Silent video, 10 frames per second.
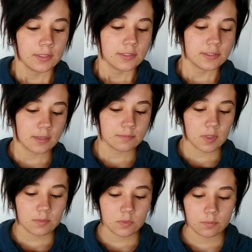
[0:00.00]

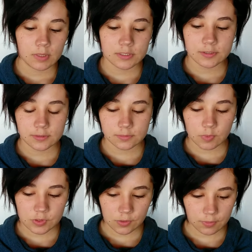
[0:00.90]
Sometimes we mix certain
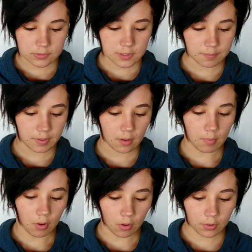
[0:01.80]
materials that become
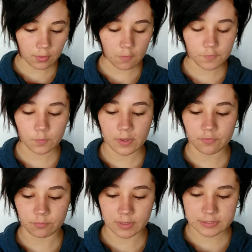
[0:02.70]
hard after we
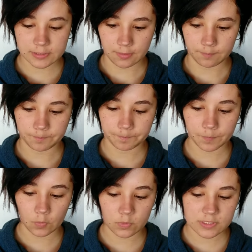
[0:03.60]
have mixed them.
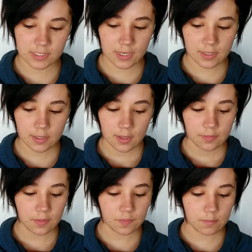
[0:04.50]
We say
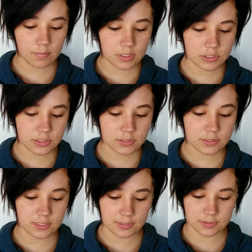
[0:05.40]
that the mixture
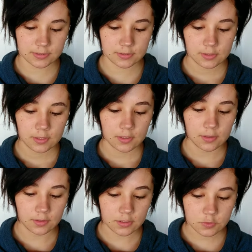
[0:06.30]
sets.
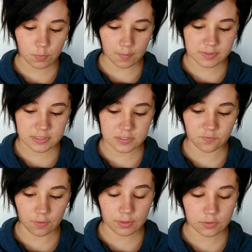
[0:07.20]
This property is
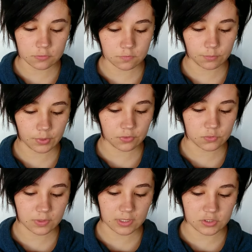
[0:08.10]
very useful because
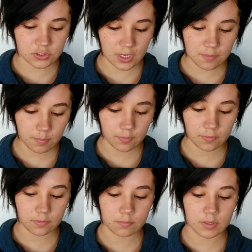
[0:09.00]
we can shape
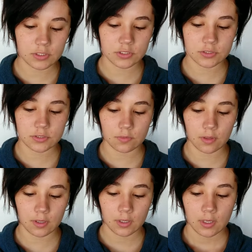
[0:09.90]
the mixture so
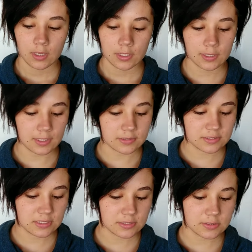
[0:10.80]
that it can
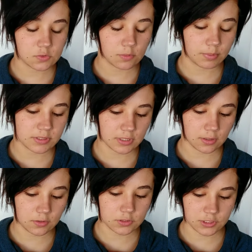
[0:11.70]
set into a
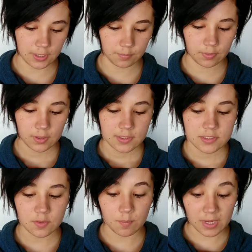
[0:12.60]
particular shape.
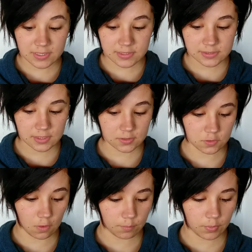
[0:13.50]
Cement is an
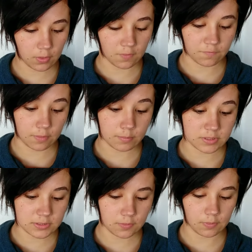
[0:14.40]
example of a
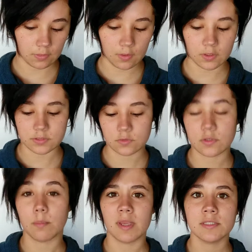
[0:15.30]
material. Okay, so
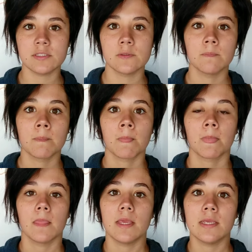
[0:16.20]
cement
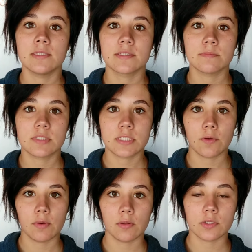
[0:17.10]
is a
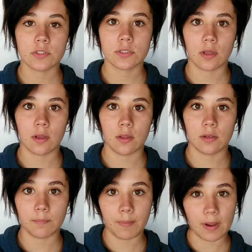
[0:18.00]
material. It's
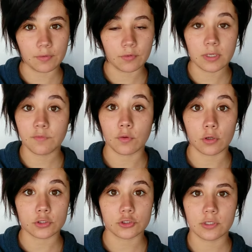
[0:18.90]
powdery. If you're
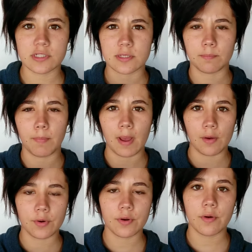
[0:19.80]
not sure, it's a
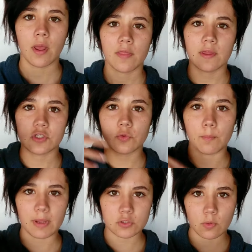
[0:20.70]
powder that you
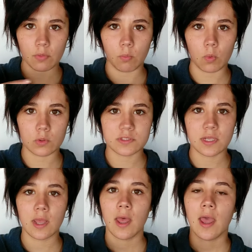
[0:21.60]
mix with
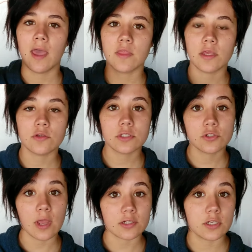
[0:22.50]
water, and they use it
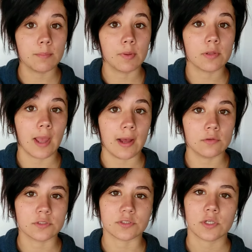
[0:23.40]
to actually build
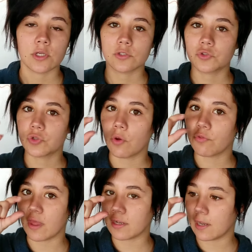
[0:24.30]
houses. So
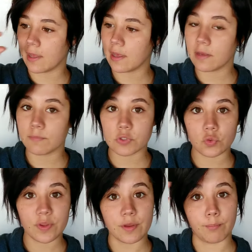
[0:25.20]
that layer in
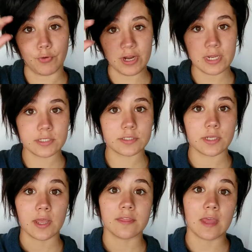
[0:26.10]
between the bricks,
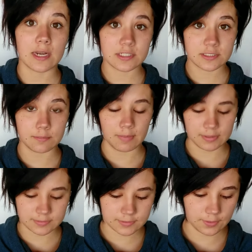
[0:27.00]
that is
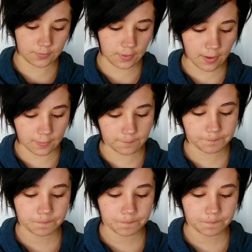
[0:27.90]
cement. Okay.